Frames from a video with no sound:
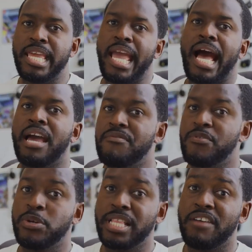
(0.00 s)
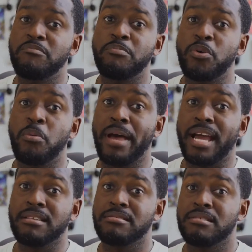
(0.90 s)
the iPhone 11 Pro
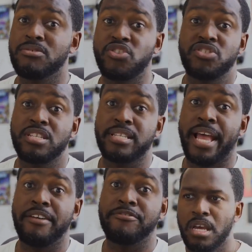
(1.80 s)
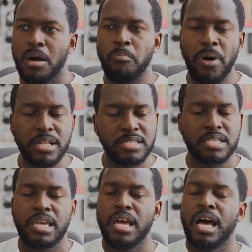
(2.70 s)
Max just doesn't have.
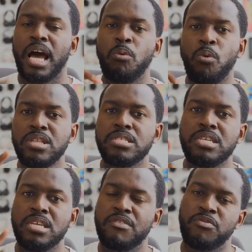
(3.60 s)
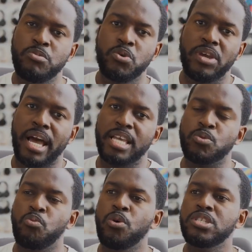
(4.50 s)
But I want to hear from you
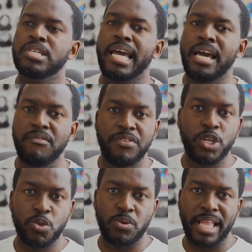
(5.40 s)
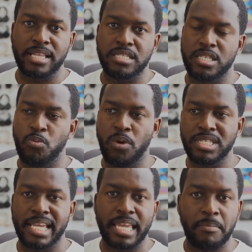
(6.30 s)
guys. What kind of videos would you like to see
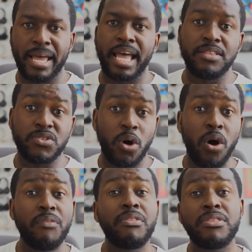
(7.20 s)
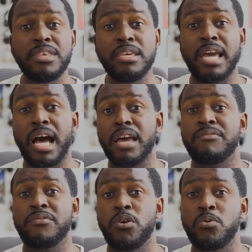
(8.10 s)
once I get my hands on the
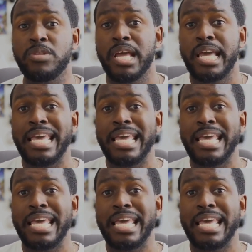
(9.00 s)
iPhone